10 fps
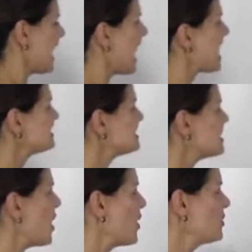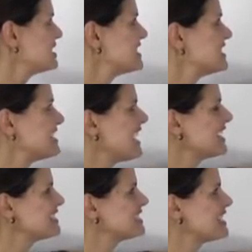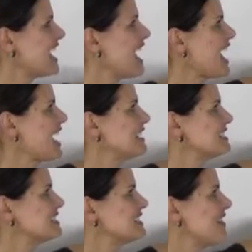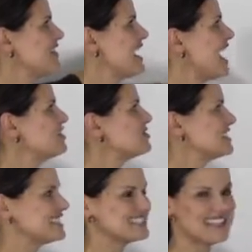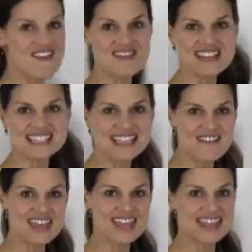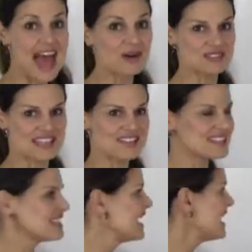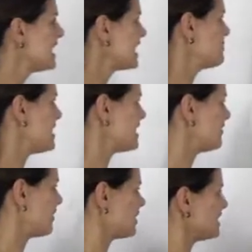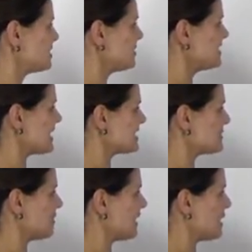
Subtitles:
And so 6 and 777 thousandths can be converted to a decimal